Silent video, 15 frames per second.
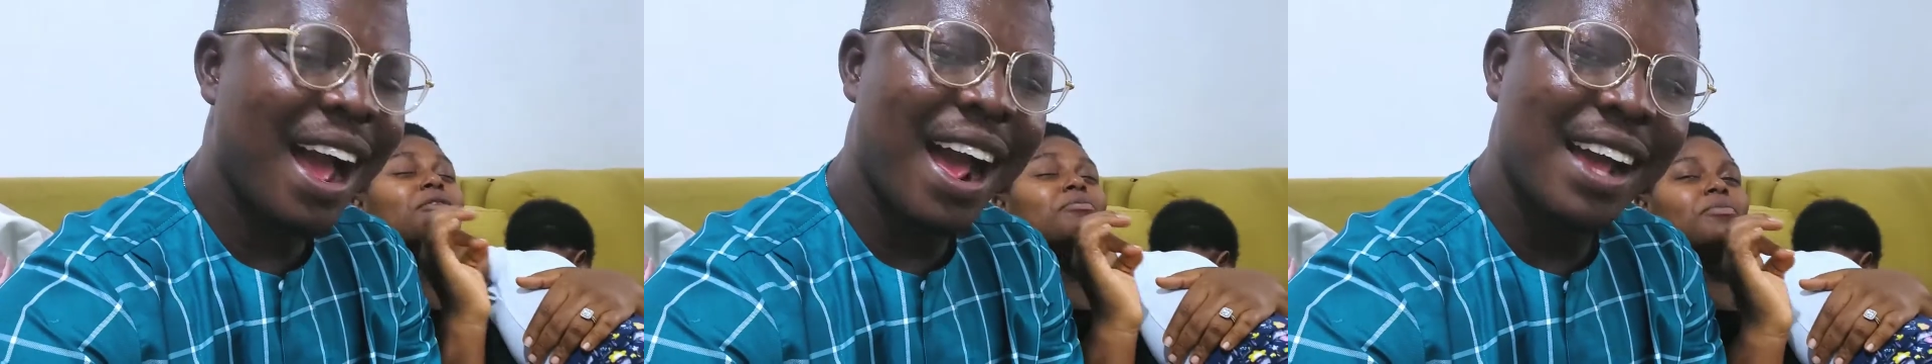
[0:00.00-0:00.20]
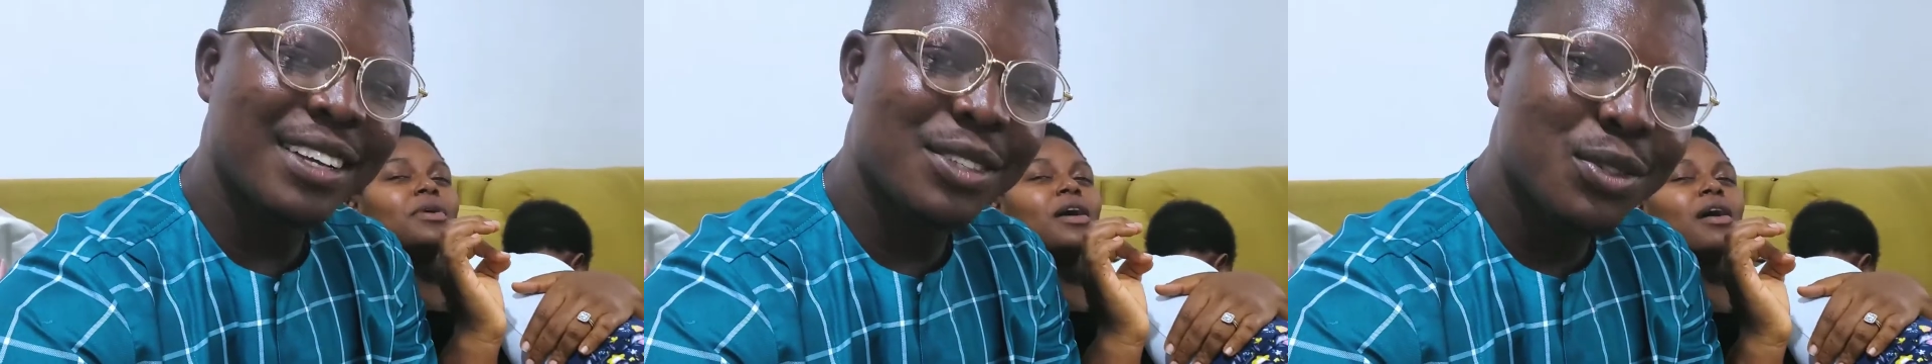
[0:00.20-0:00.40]
him
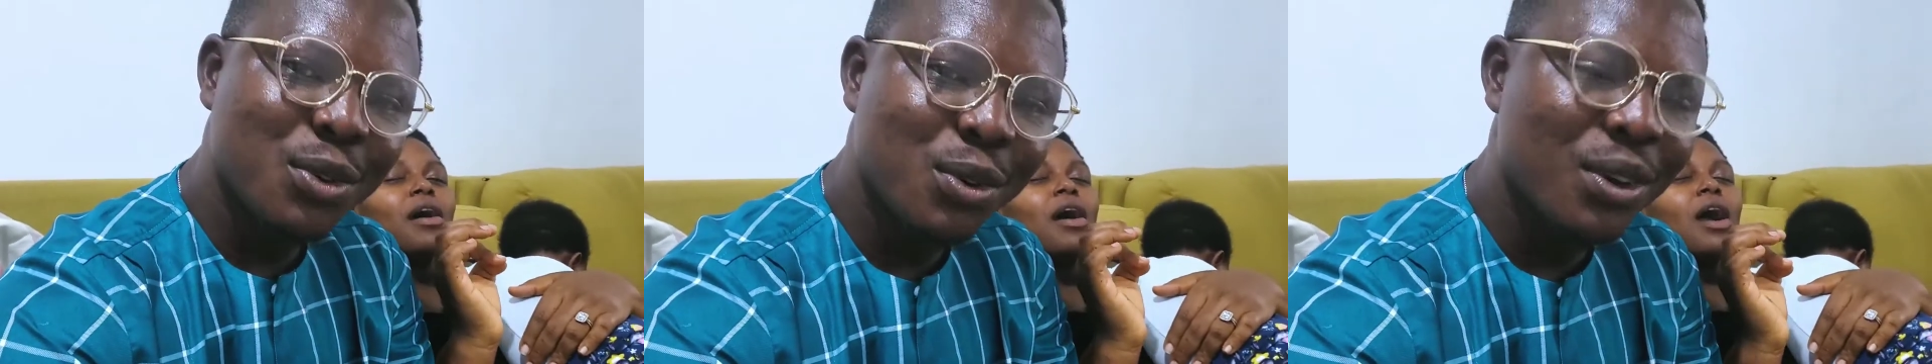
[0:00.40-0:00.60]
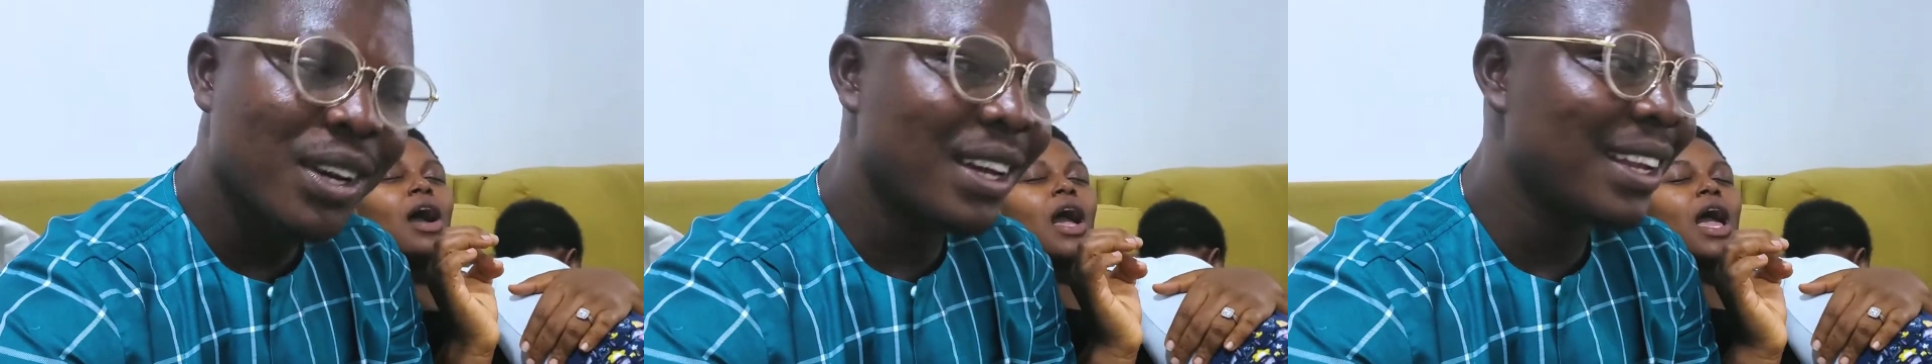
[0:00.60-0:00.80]
i
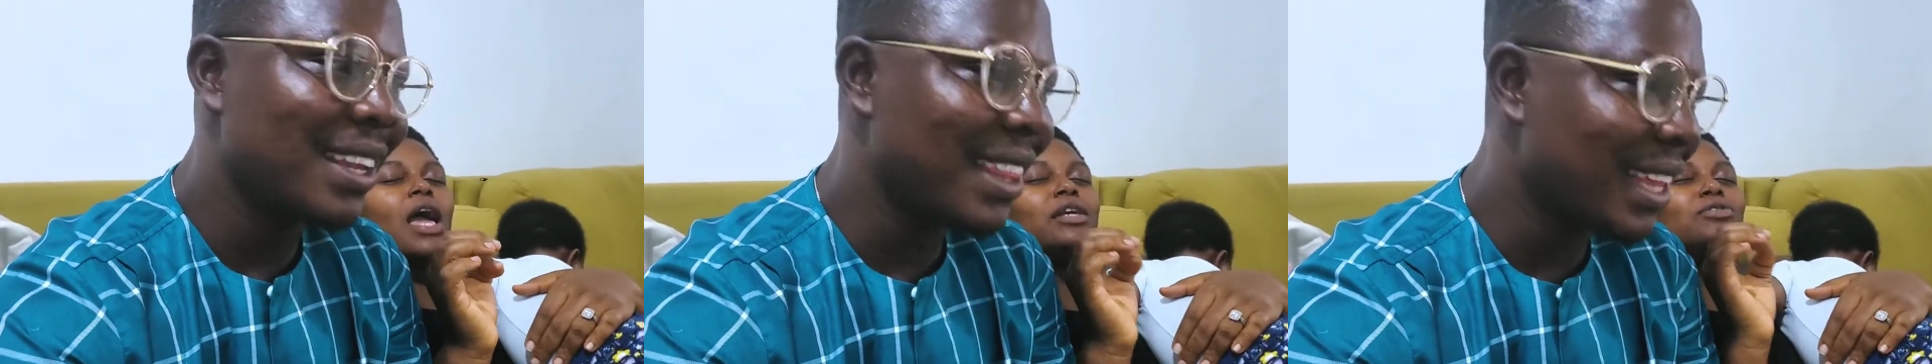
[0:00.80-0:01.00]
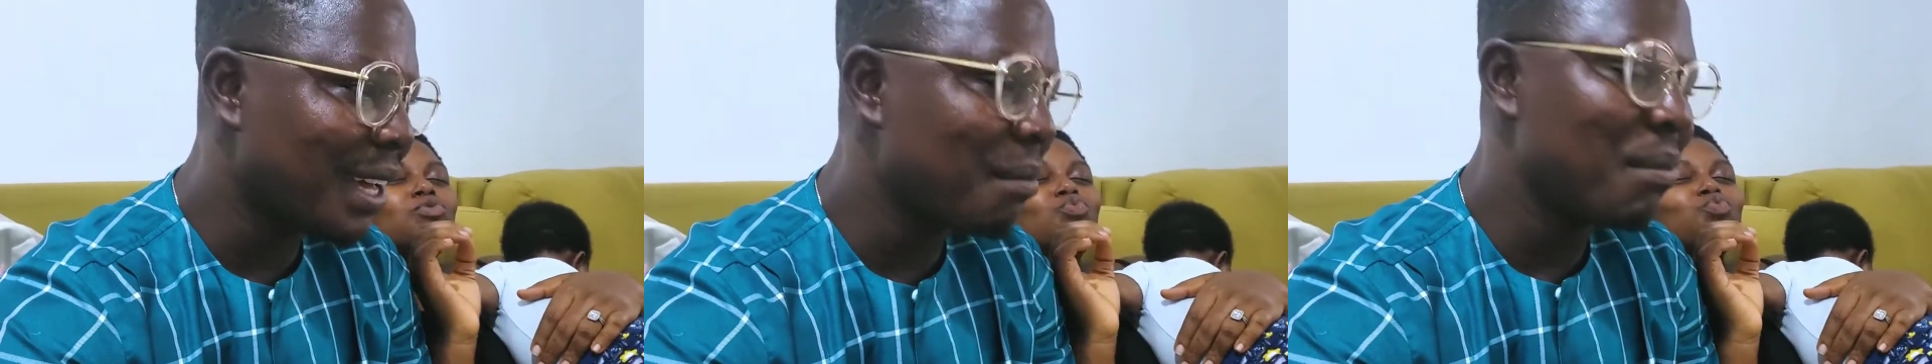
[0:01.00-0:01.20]
took a
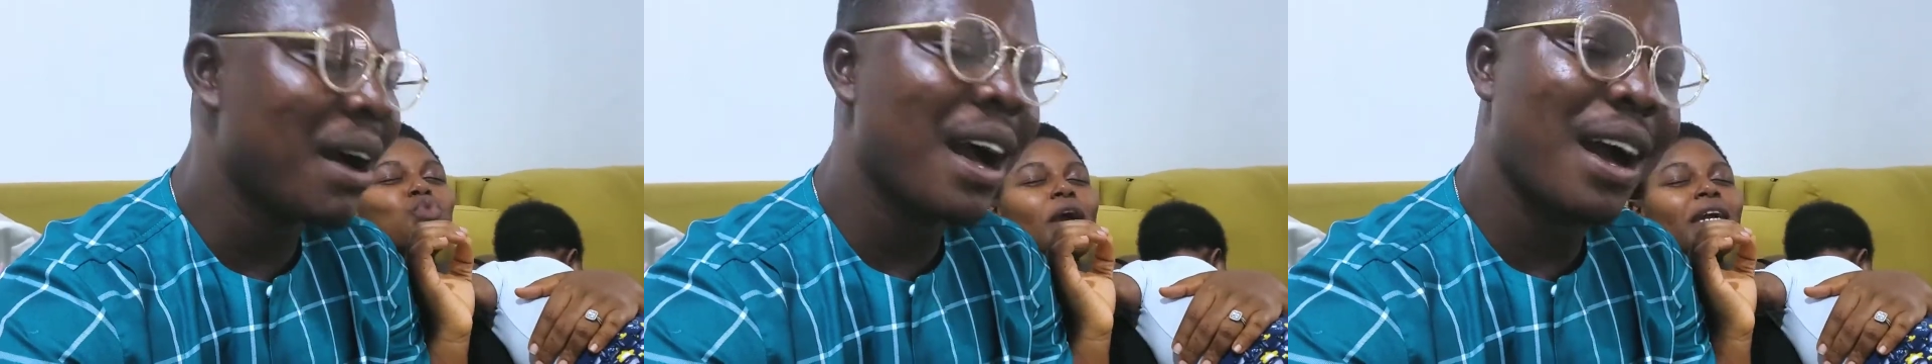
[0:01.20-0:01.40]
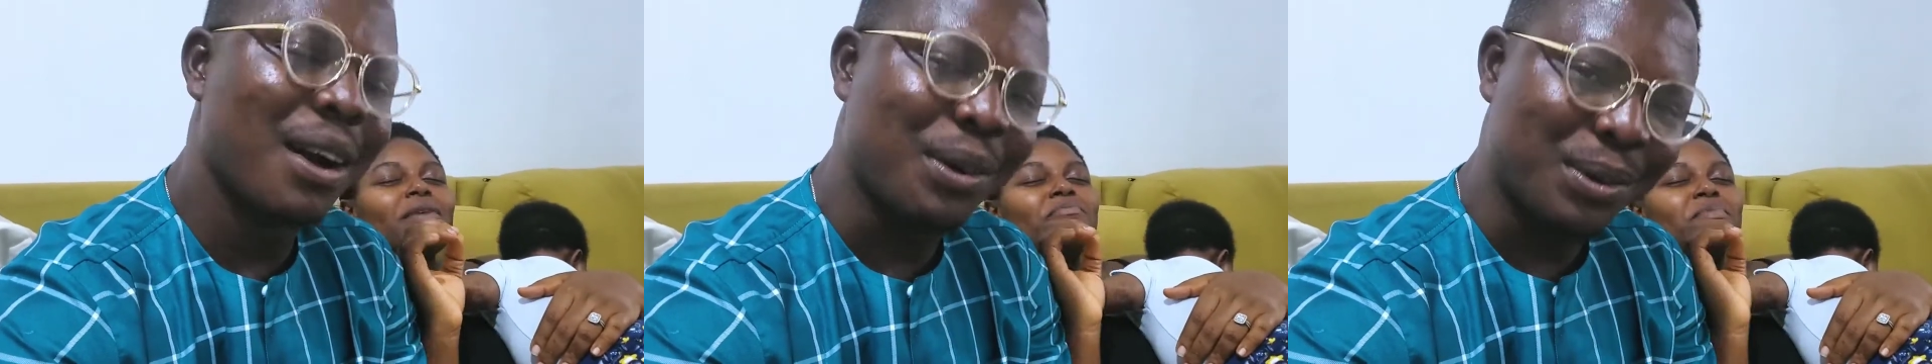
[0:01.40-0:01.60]
them
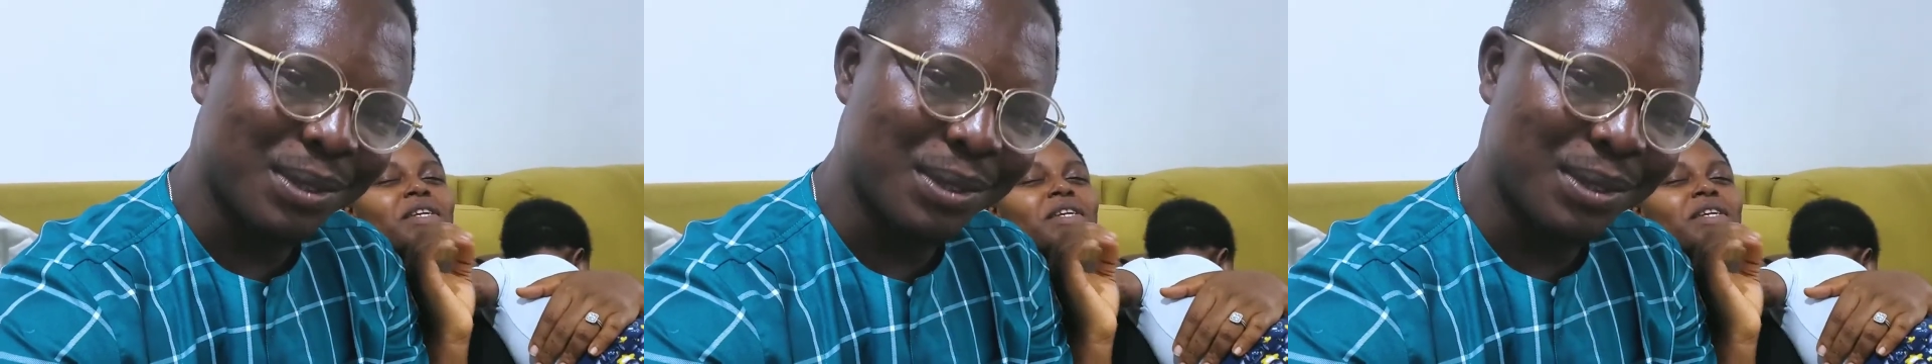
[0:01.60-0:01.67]
work out.